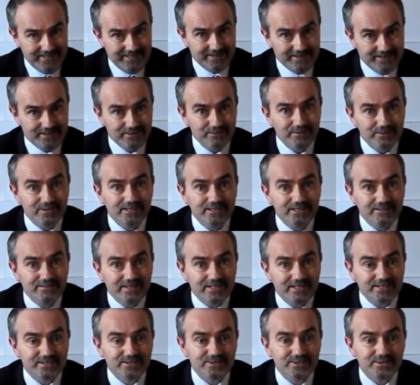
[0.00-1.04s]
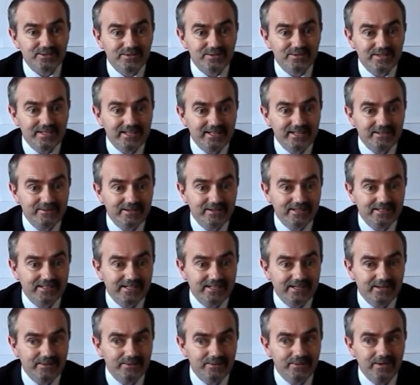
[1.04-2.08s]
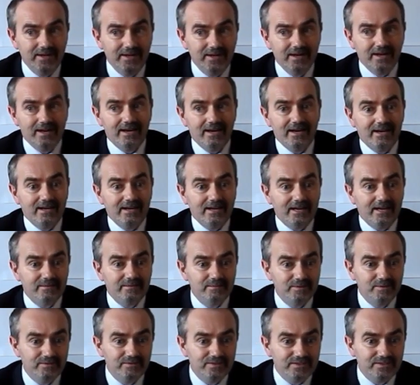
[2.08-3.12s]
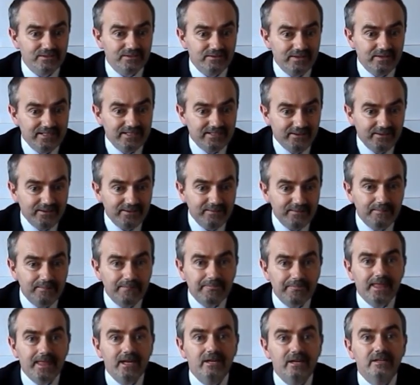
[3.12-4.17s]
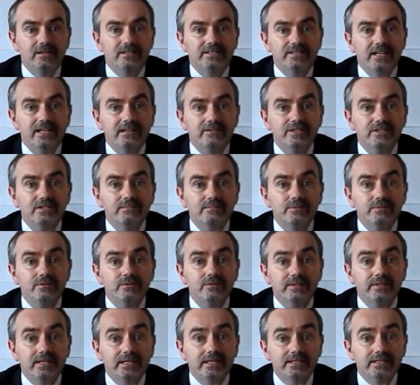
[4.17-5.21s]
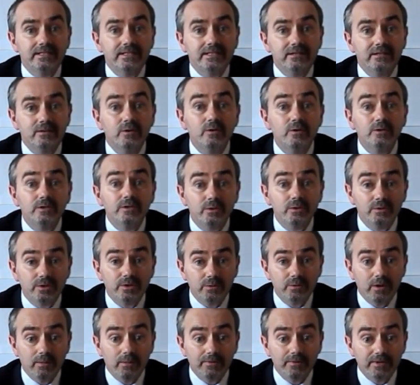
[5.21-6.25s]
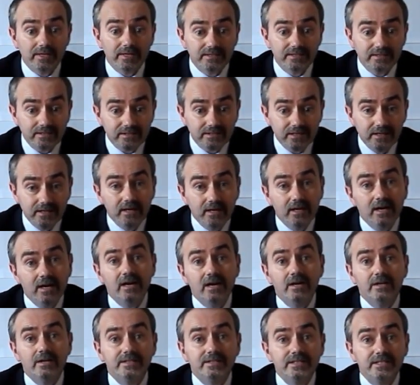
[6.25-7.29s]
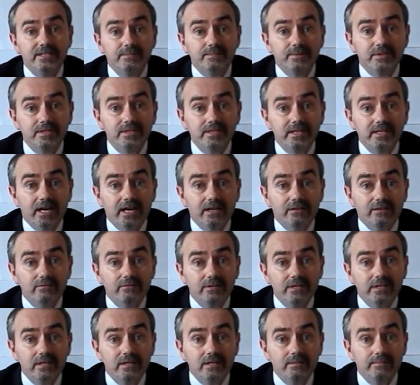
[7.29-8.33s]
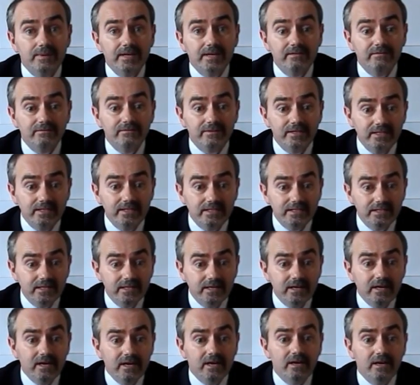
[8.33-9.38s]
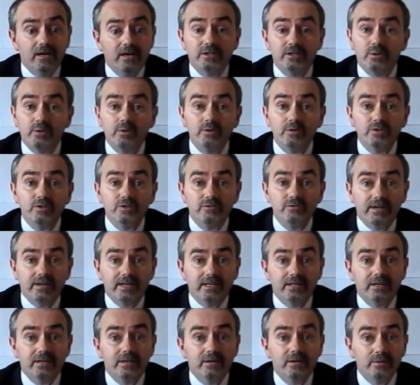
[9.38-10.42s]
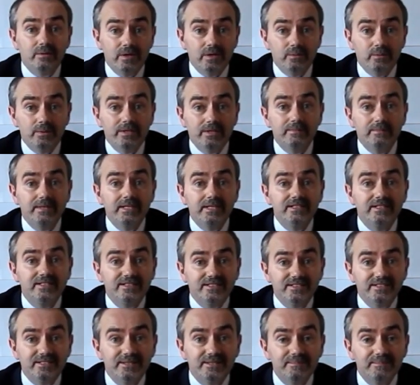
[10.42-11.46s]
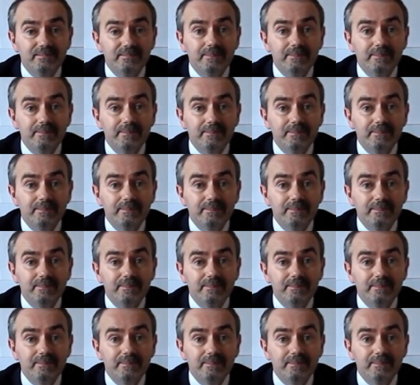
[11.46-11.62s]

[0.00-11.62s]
I think we'll leave that story there right now uh, and moving straight on. Uh, television broadcasting auto Tokyo operators uh, disappointed at a three-year pay freeze uh, are to go on strike uh, with immediate